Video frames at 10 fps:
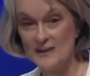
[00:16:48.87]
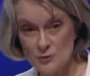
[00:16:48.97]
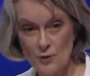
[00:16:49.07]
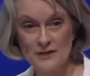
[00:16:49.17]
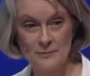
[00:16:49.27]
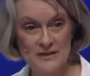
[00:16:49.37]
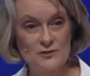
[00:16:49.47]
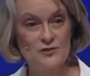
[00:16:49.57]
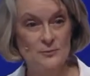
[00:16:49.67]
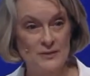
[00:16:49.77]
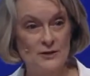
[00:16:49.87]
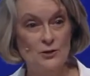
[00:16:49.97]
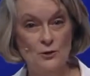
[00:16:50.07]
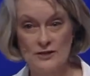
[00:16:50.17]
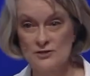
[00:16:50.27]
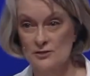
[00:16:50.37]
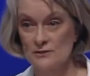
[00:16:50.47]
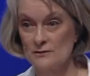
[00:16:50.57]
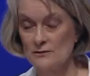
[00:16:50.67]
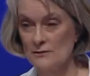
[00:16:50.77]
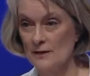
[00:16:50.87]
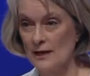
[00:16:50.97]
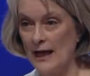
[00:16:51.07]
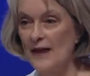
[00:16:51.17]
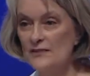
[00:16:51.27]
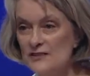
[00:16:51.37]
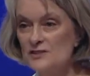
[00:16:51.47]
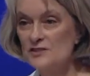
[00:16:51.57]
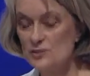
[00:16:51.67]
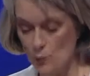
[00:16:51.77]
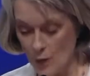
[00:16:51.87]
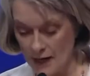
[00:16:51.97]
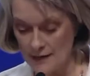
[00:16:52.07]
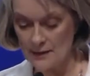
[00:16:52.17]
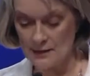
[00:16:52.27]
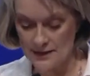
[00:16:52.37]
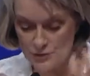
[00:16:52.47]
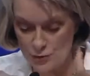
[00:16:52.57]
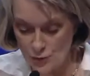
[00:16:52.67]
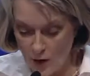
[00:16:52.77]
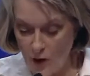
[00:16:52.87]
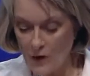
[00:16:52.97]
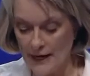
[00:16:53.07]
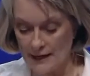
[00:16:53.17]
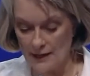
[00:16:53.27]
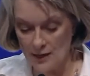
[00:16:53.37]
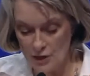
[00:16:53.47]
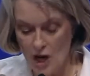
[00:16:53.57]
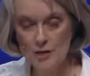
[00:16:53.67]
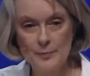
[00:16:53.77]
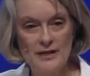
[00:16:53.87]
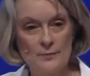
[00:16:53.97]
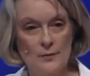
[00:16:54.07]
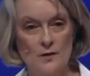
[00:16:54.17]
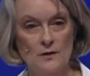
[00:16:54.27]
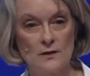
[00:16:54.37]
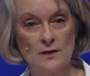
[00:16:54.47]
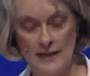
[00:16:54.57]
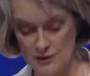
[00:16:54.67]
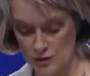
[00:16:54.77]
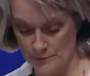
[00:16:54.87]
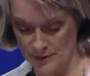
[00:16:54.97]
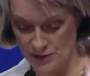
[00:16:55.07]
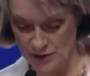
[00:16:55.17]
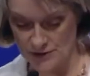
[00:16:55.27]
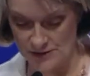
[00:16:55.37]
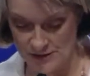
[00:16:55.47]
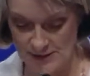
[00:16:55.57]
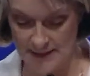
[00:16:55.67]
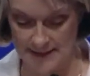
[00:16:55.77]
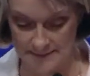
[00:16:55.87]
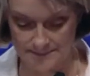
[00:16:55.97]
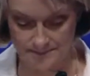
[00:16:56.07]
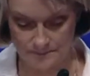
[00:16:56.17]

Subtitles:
That's what it means to be a Christian. And this is what is drawing young people into mission today.